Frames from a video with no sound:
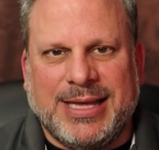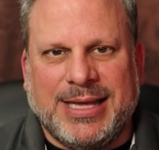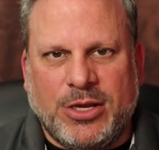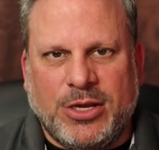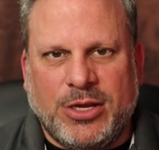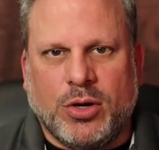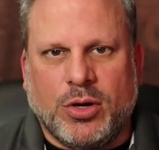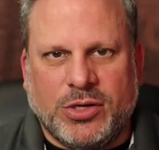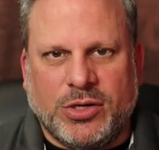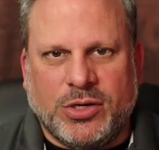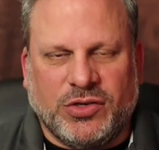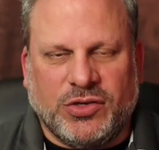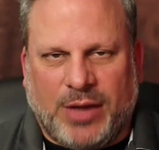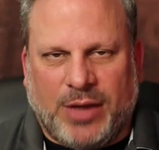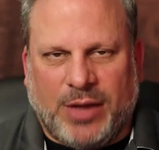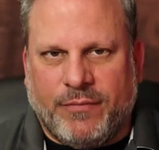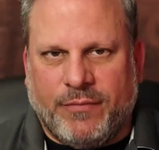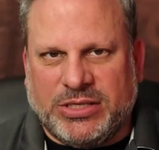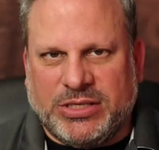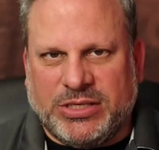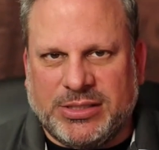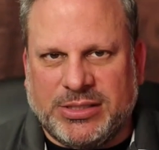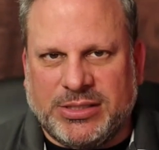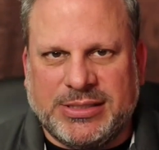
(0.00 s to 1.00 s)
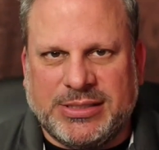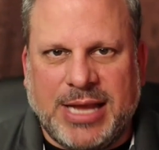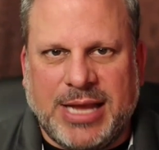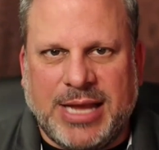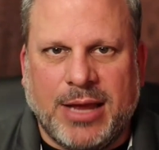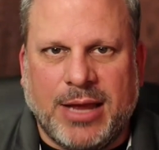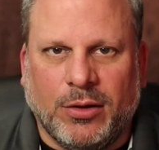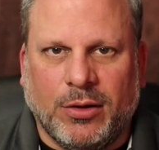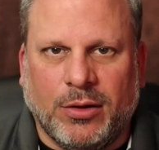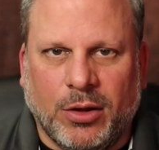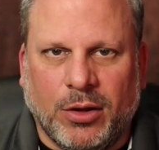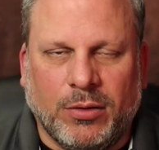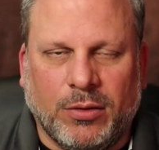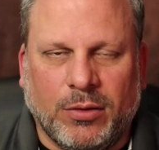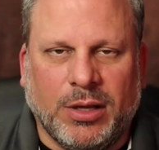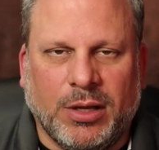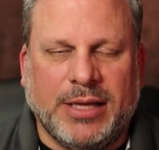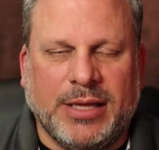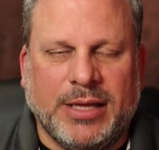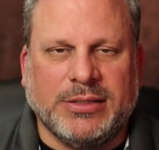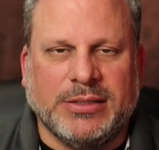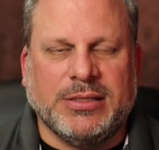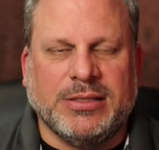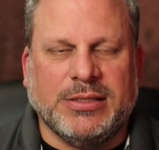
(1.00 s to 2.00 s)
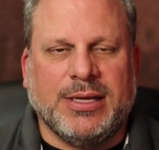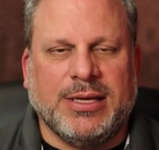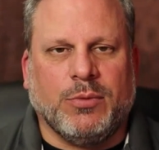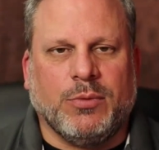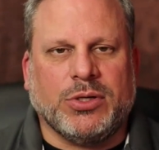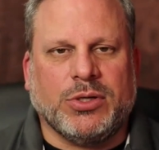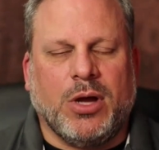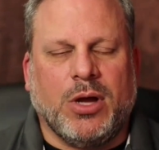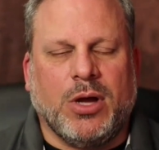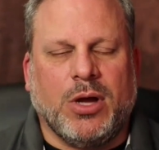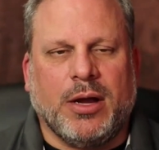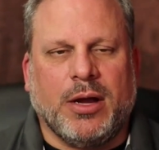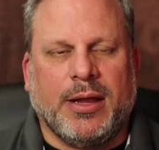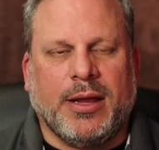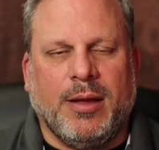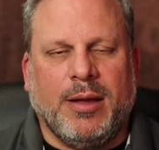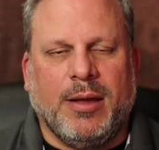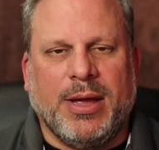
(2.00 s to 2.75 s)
that you could just obviously standalone lenses that we're talking